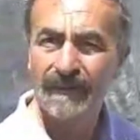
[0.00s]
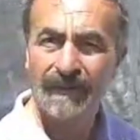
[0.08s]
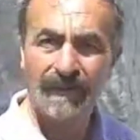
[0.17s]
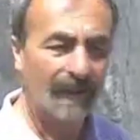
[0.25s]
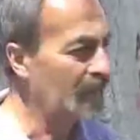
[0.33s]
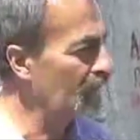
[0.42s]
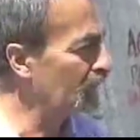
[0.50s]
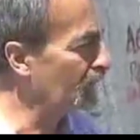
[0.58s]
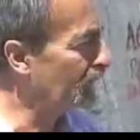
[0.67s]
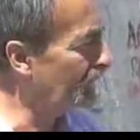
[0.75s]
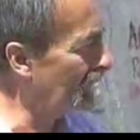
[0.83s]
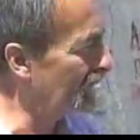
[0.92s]
He then
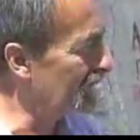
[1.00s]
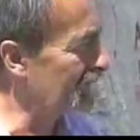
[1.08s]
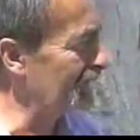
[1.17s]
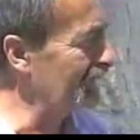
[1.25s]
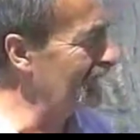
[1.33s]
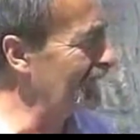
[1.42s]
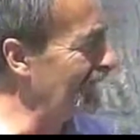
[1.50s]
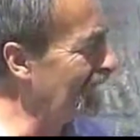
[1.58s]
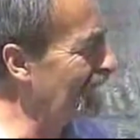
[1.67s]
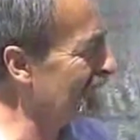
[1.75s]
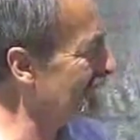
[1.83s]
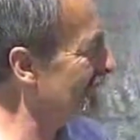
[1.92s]
killed the woman the same